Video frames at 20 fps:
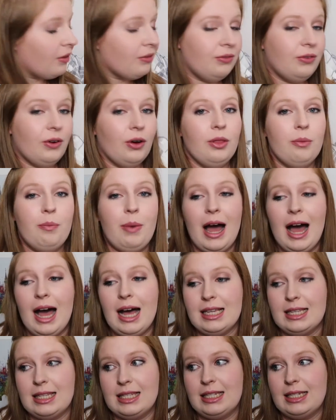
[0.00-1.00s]
for the
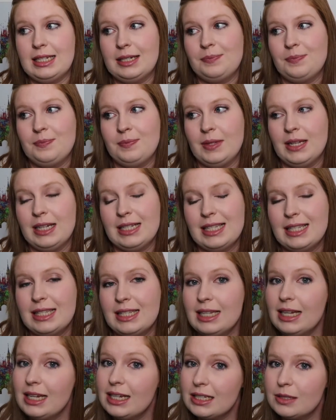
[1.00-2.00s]
past
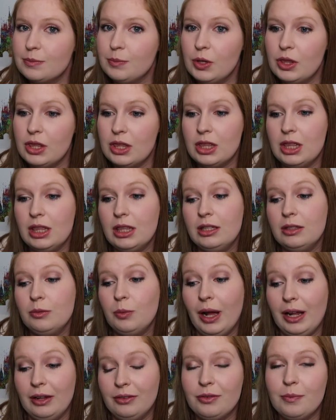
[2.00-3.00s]
6 months,
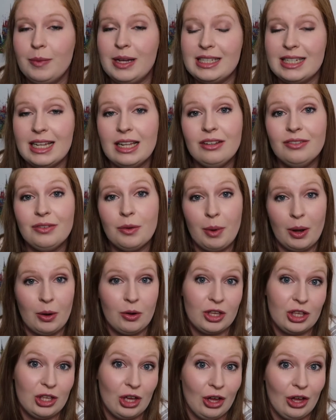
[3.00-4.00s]
well, for myself
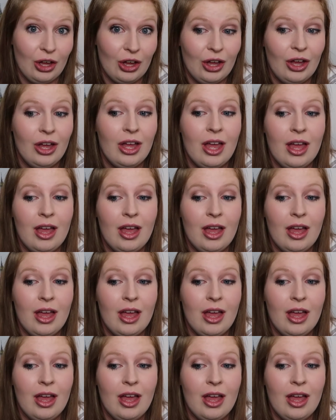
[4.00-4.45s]
about a year,